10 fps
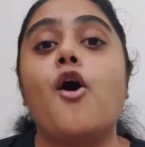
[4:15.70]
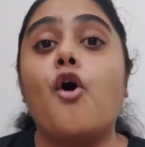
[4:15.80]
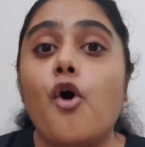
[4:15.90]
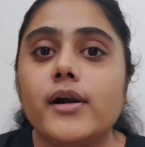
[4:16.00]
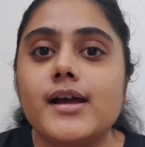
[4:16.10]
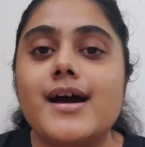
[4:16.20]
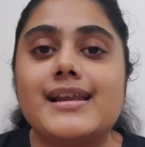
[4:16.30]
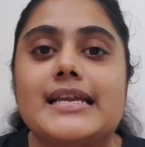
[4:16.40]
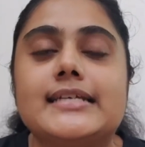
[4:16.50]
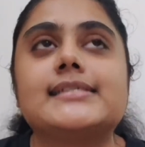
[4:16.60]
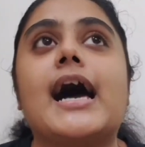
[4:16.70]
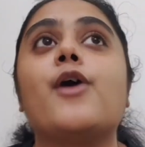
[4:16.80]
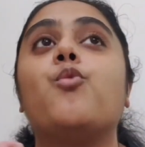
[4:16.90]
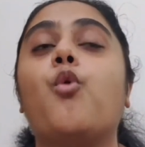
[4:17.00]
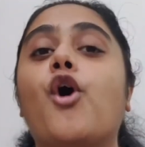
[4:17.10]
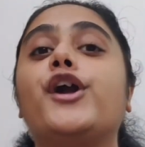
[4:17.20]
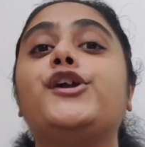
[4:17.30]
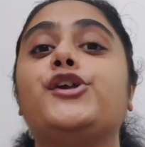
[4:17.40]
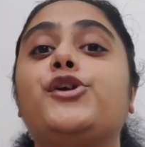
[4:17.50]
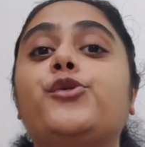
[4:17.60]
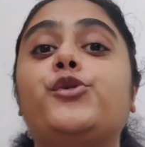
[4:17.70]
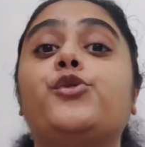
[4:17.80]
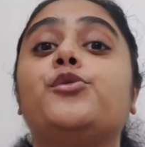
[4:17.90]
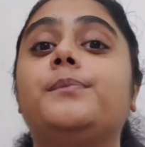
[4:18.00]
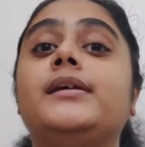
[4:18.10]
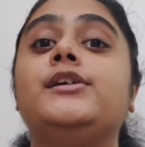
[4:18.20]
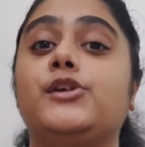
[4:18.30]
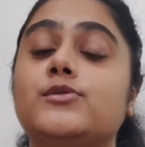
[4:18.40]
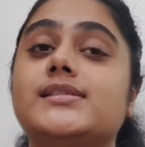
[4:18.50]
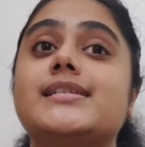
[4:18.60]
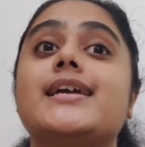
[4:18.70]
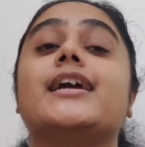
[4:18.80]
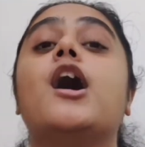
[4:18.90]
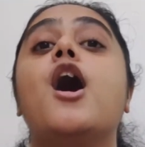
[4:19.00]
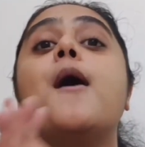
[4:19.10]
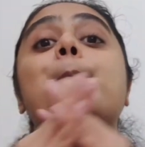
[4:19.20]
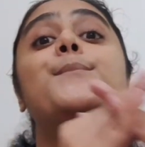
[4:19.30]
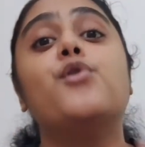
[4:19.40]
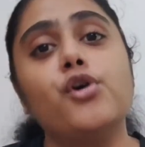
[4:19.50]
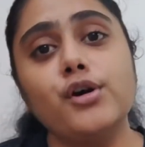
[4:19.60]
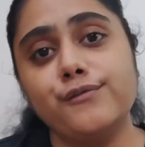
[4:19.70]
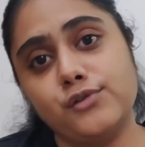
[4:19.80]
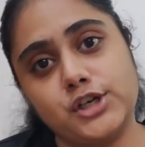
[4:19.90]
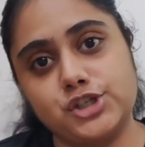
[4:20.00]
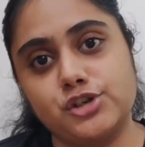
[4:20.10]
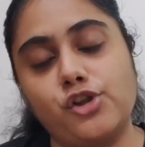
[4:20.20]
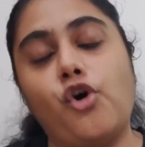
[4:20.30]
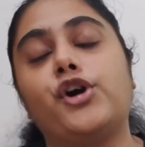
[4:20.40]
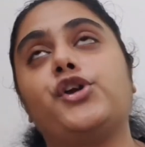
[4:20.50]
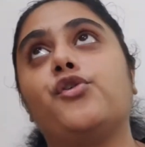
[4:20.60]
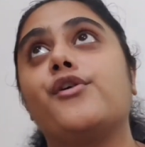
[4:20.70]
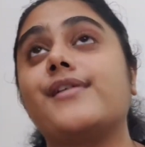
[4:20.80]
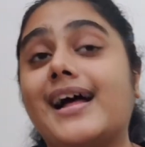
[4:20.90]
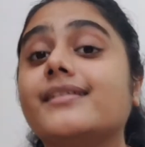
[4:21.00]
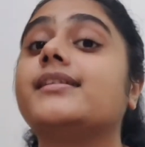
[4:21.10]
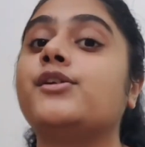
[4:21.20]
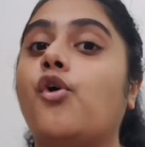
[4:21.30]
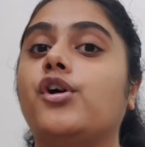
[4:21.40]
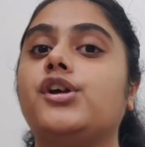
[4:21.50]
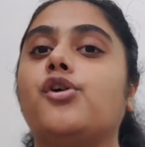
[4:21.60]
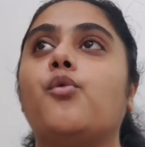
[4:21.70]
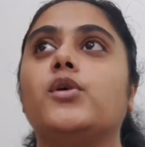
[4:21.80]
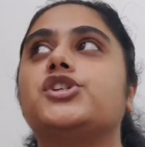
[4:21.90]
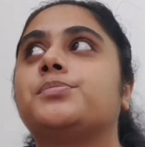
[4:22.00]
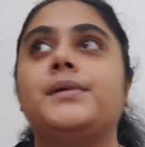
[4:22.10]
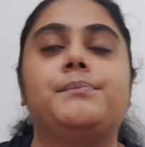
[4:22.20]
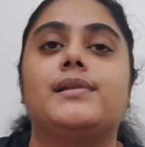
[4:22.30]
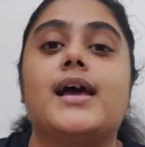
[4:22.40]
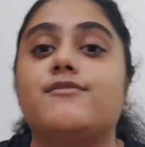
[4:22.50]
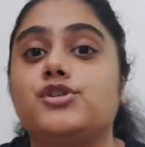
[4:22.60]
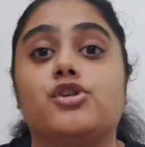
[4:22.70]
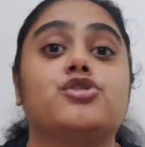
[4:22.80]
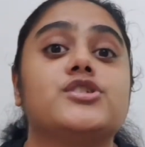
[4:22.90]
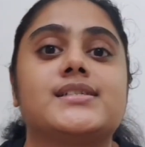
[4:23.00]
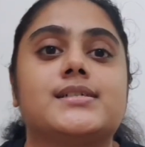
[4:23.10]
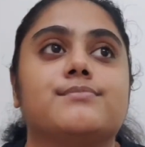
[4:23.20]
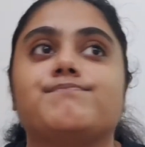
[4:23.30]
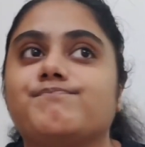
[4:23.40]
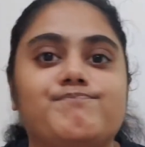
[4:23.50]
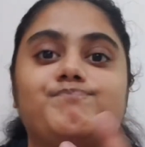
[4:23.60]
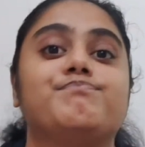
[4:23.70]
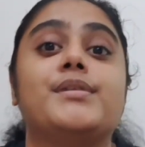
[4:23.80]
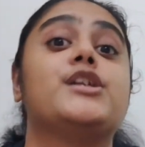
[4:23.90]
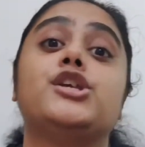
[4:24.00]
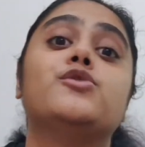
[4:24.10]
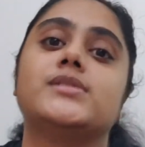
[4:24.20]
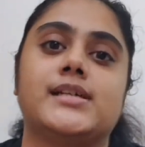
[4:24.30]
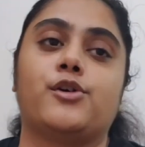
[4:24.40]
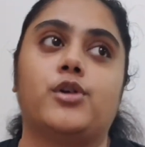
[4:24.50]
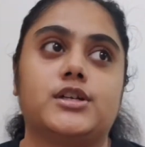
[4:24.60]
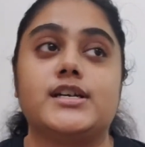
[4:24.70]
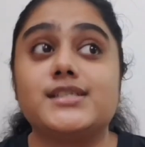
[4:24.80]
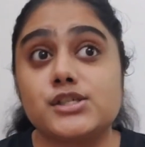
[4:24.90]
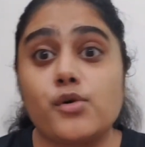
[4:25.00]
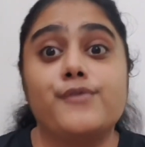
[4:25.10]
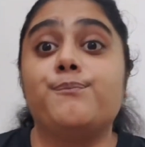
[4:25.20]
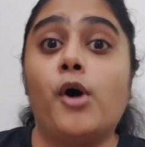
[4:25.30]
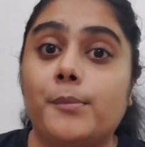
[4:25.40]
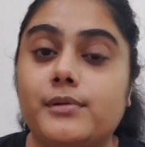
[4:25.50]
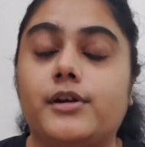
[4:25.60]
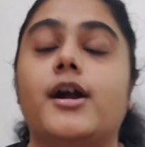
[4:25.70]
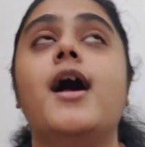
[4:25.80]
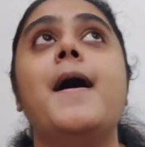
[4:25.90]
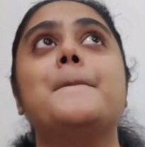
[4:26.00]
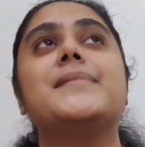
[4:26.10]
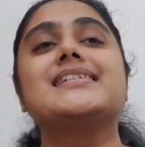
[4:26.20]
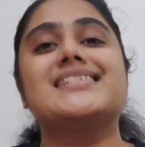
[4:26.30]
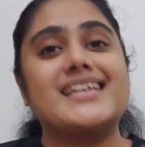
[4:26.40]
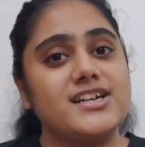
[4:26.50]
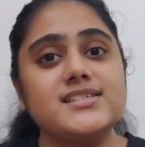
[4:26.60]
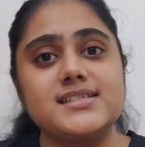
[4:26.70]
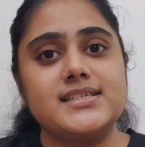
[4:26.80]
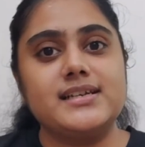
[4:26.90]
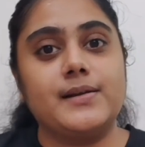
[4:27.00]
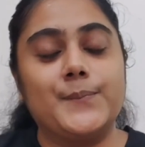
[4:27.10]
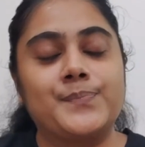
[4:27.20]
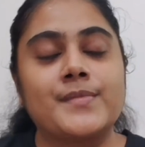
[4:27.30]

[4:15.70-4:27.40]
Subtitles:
on Reels, I want you to be using more of original audio rather than audio which people have just been using, or it's going popular. Because here's the deal,